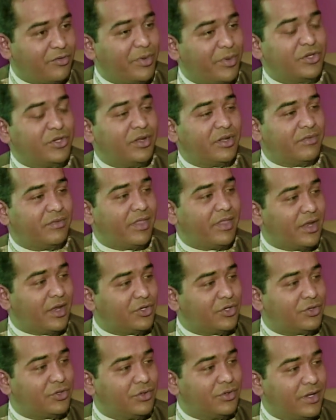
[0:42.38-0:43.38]
especially for
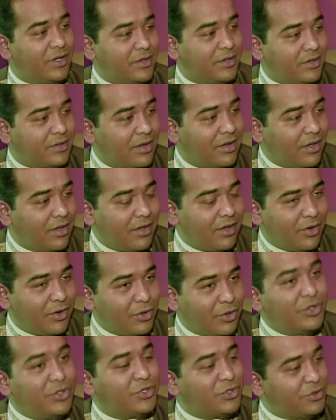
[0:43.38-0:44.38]
that show that
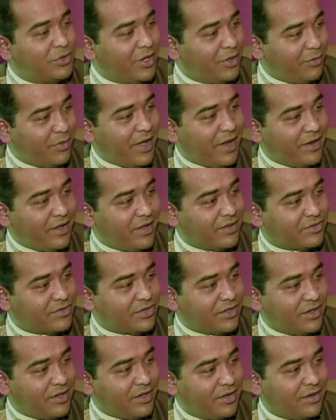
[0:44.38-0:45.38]
good show that we had
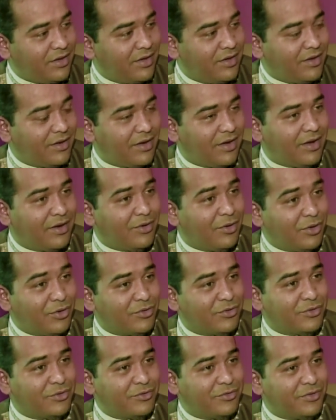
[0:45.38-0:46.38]
yesterday, and
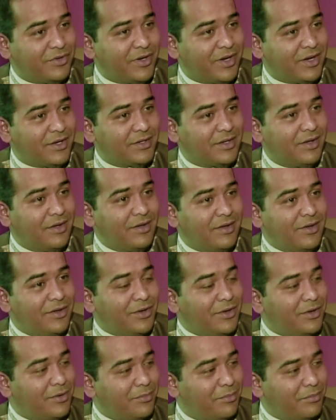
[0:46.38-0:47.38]
also for that
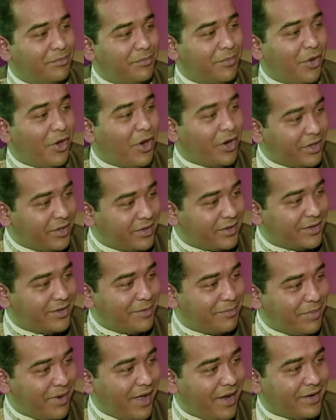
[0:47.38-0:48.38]
honor,
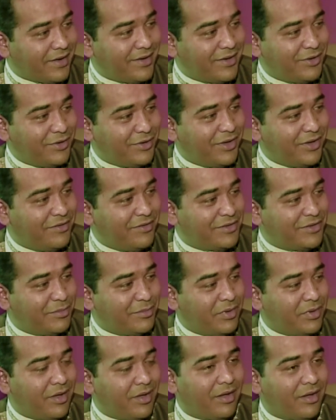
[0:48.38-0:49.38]
the plaque that you give to
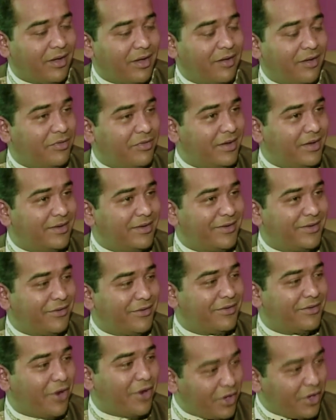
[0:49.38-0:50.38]
me. I, I feel
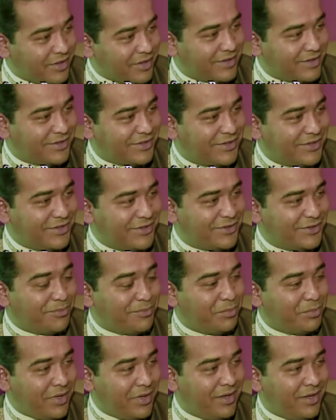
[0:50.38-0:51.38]
honored to
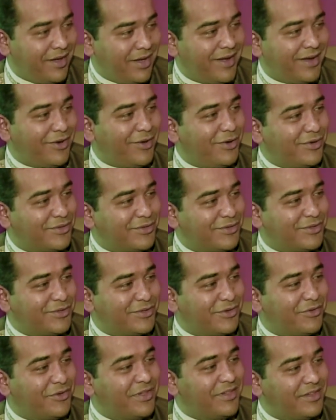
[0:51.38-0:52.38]
be here and also
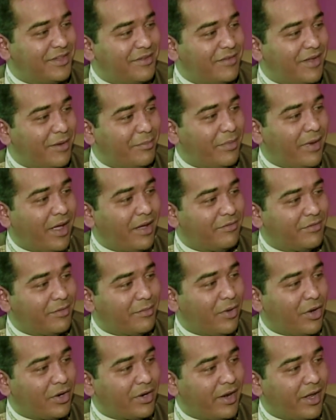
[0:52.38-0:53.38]
to receive that plaque from
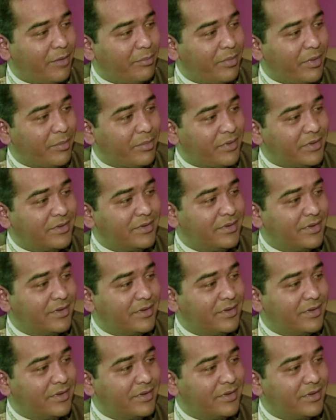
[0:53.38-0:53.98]
Hot Like Pepper.